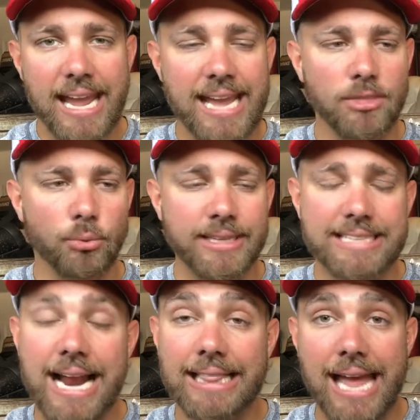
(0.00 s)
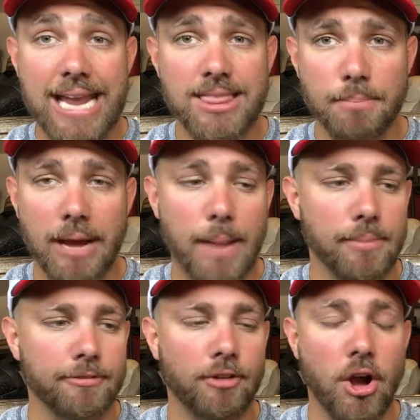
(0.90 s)
And the reason I like the
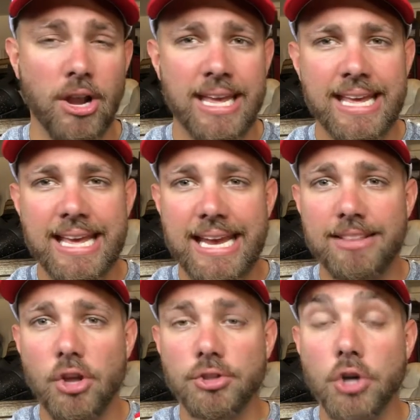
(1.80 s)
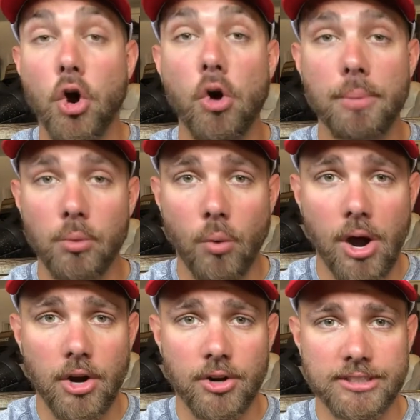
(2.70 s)
popping frog in those open
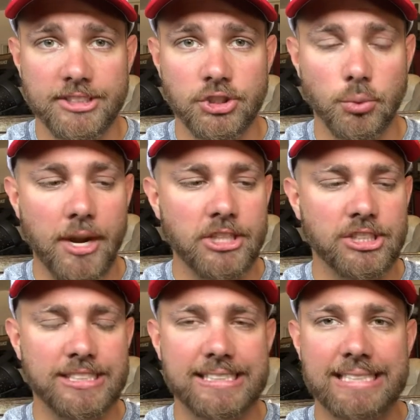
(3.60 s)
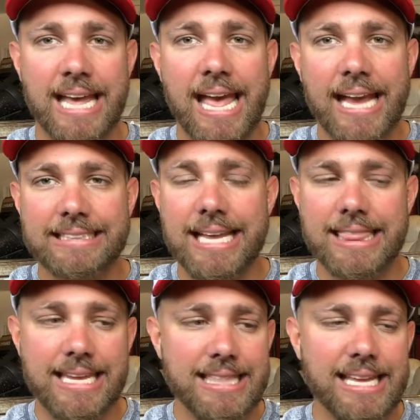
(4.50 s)
water situations is I
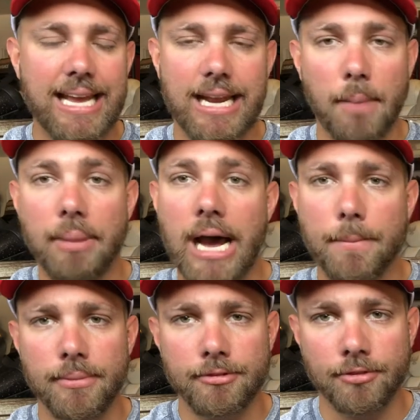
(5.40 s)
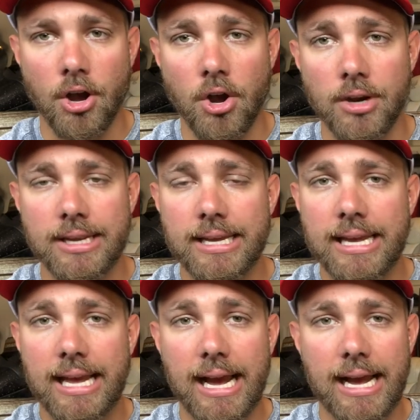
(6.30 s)
think that a popping frog
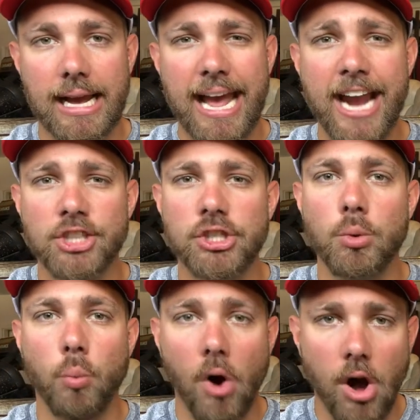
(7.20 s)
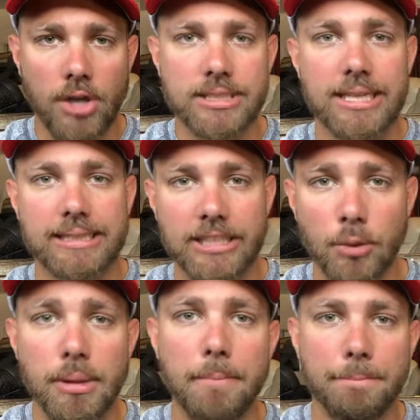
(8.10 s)
actually walks a
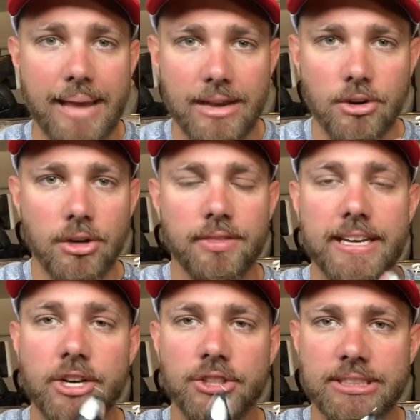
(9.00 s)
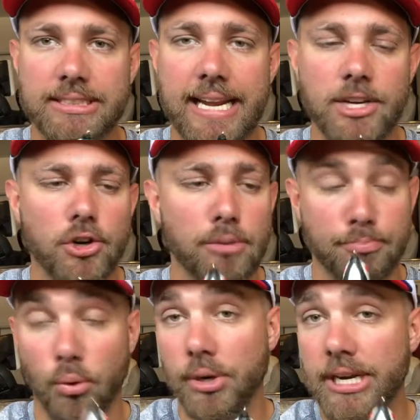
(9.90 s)
little bit better than your standard
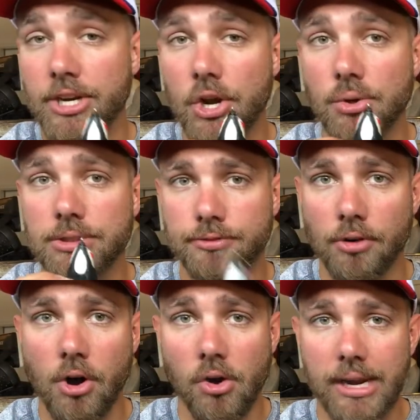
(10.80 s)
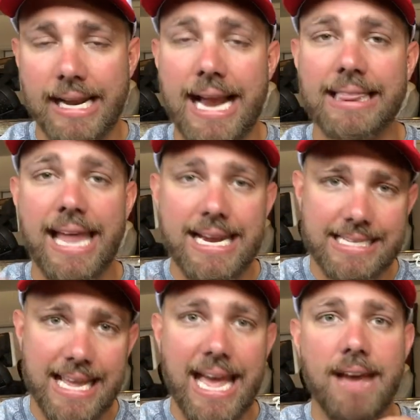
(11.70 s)
pointed nose frog. And I
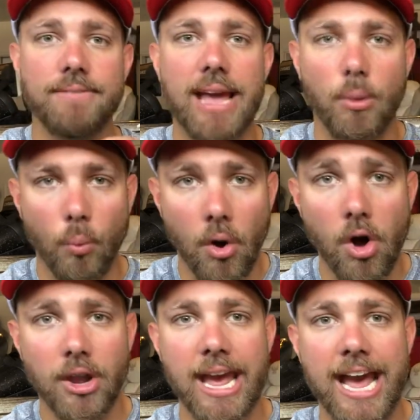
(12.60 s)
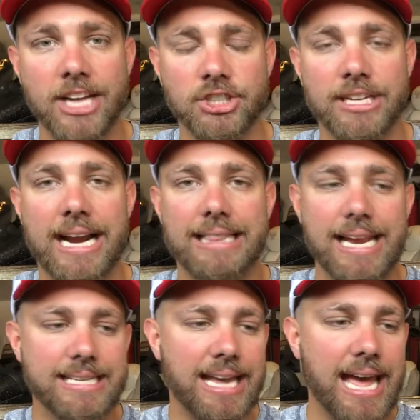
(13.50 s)
like to have that walk action. I
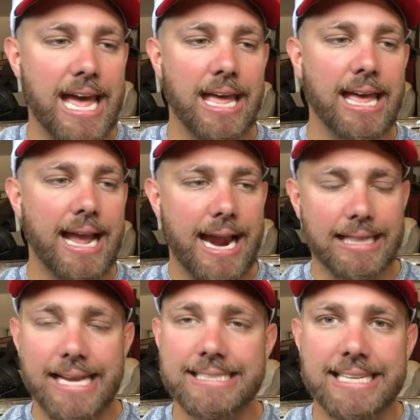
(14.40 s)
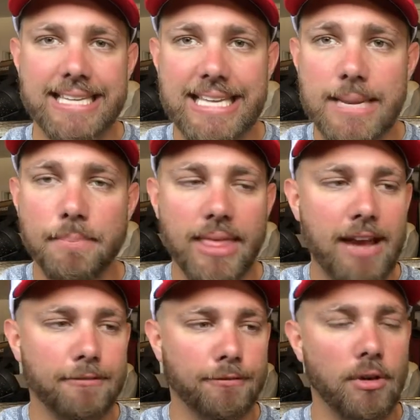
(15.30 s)
like to keep
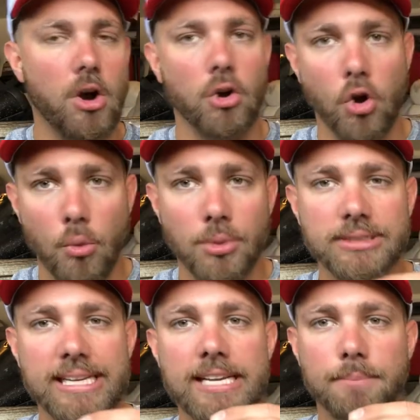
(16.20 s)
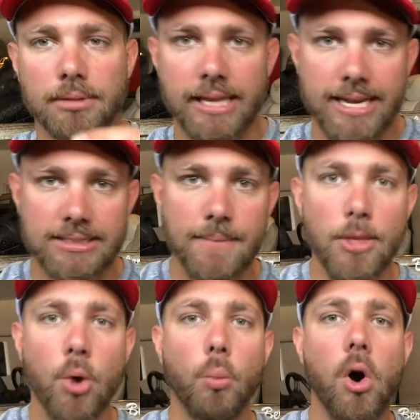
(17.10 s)
that frog almost in place,
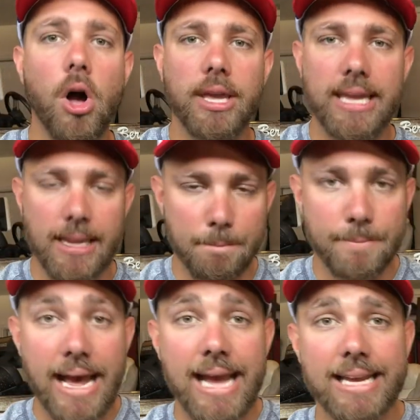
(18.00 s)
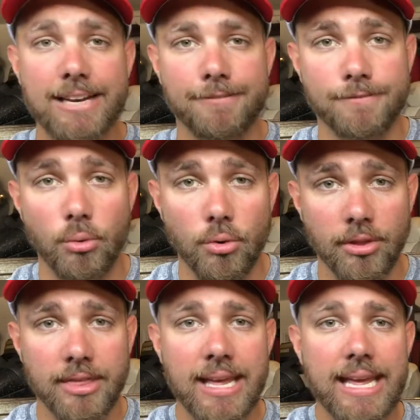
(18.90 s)
walking back and
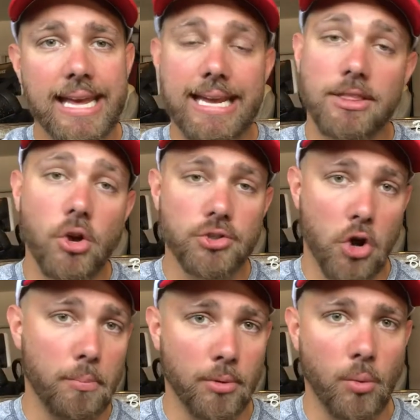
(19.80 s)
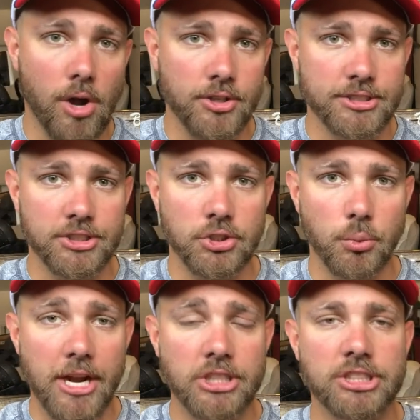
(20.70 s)
forth in those open water
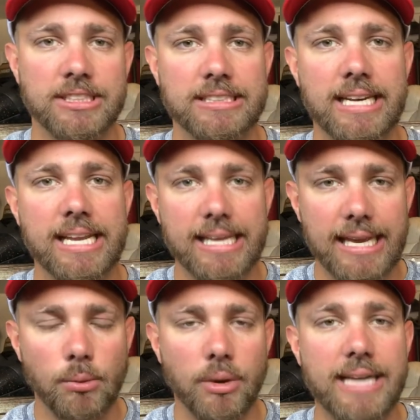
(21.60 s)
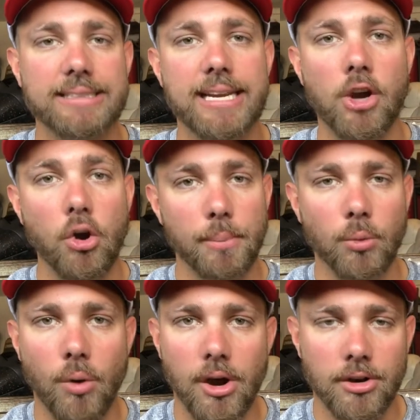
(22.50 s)
situations. And again, when I say
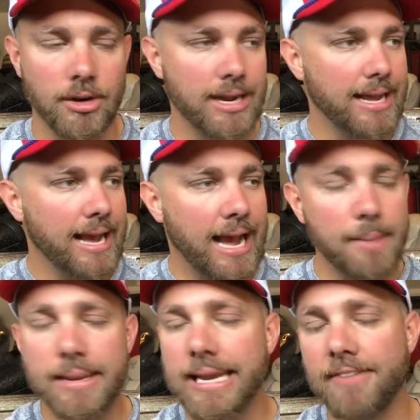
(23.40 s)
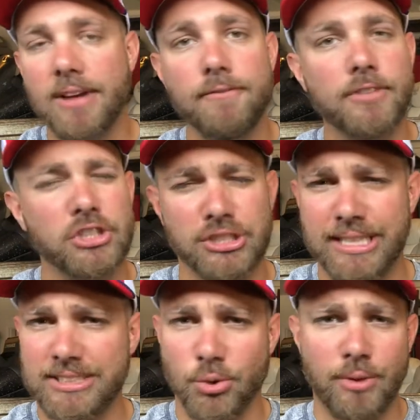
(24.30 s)
open water, I mean, if I'm fishing
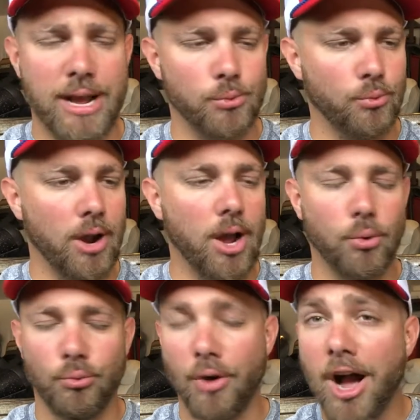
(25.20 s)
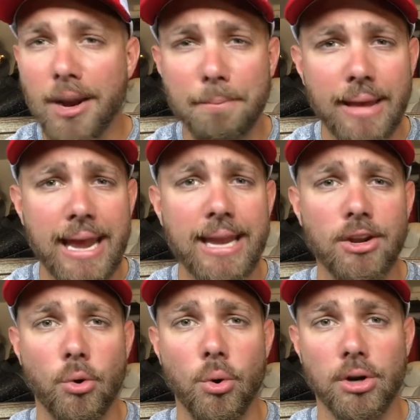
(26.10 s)
this around a rock
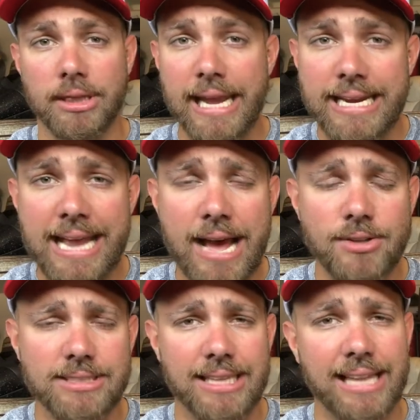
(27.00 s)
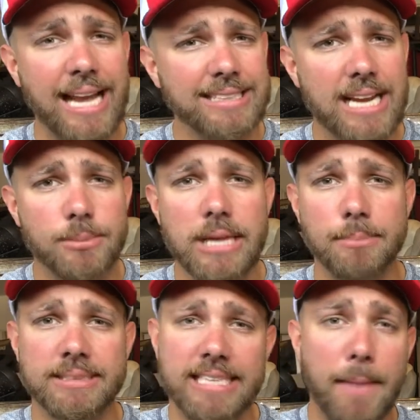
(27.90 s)
bank or laydowns, a lot of times
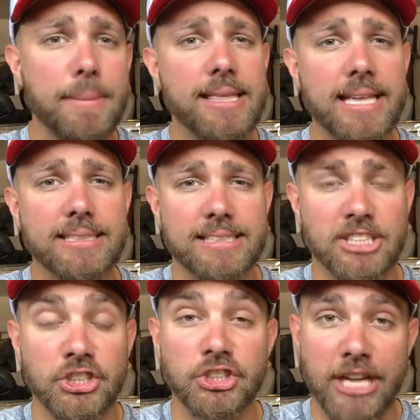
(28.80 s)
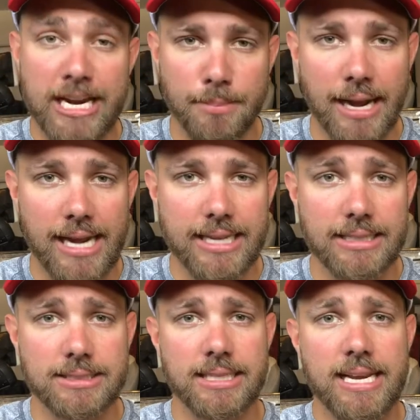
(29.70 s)
I'm skipping this to shade
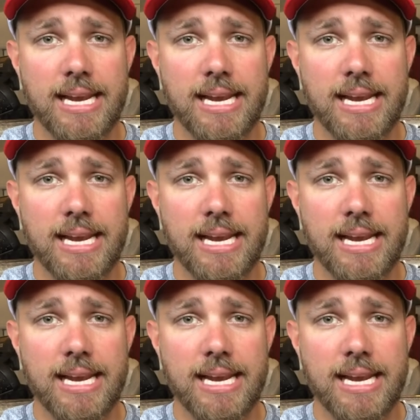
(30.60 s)
pockets.